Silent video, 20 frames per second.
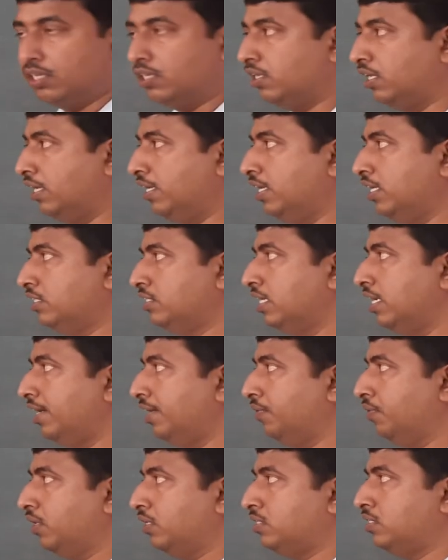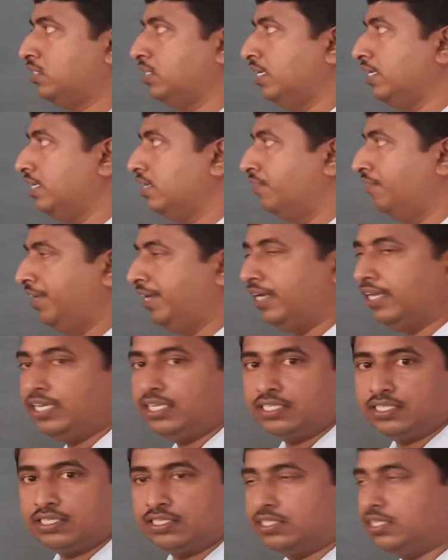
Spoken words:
Initially it was C, now it is